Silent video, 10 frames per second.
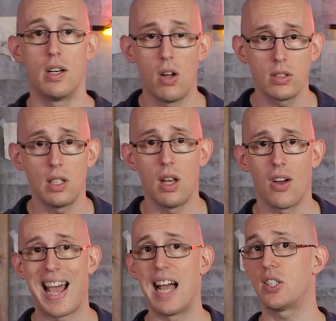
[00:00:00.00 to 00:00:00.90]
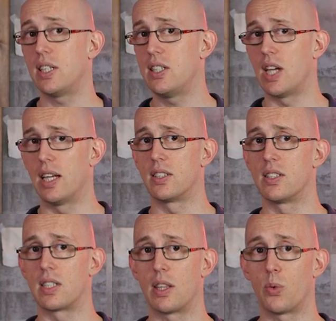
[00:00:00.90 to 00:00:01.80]
not a lot actually changed
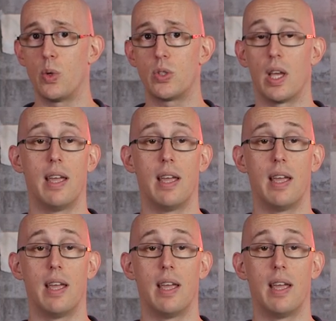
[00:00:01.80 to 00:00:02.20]
inside the router.